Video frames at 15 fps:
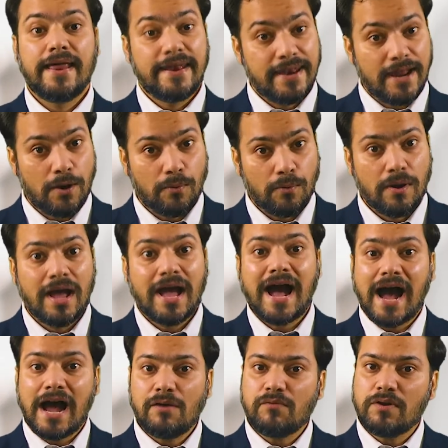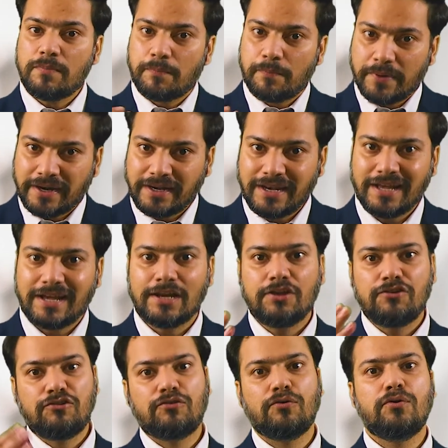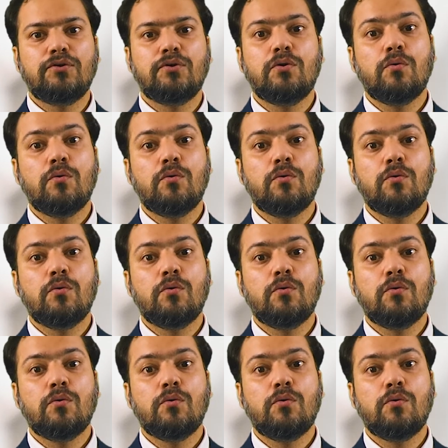Now, I will practically show you